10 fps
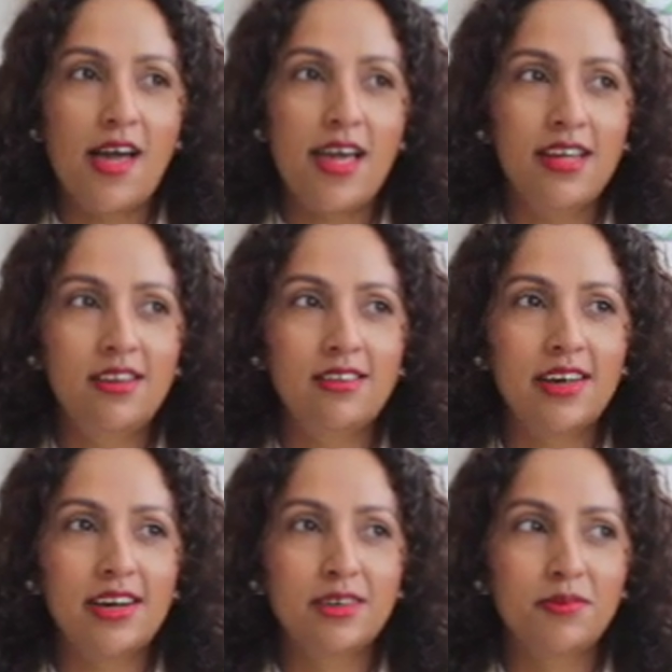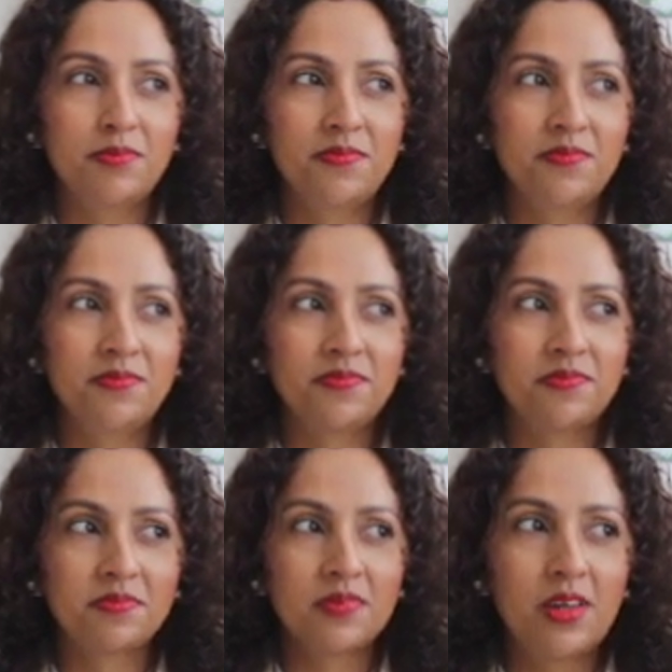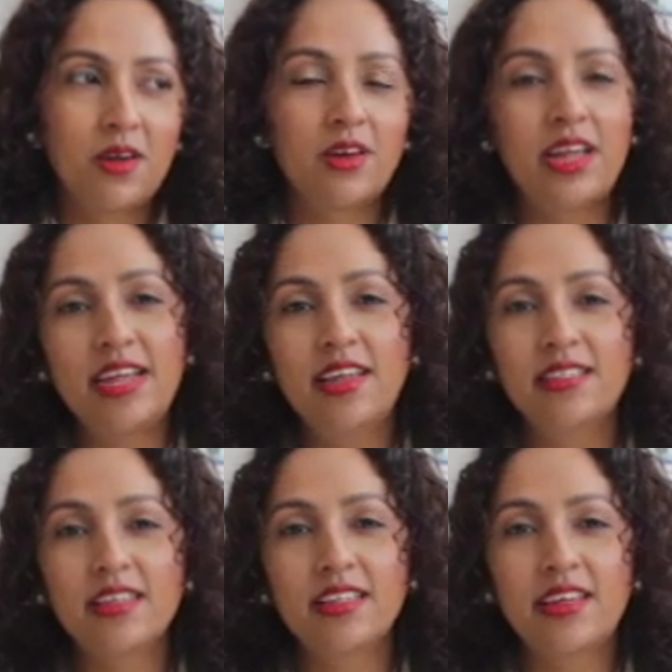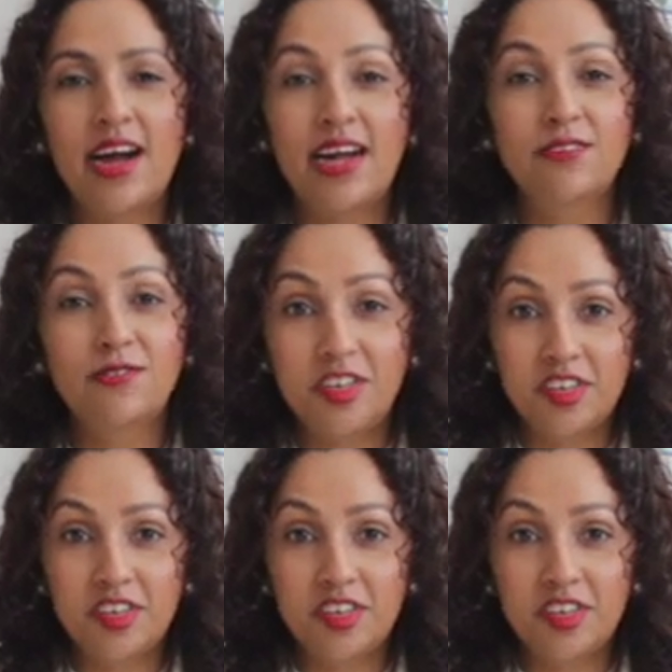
and on anything that I have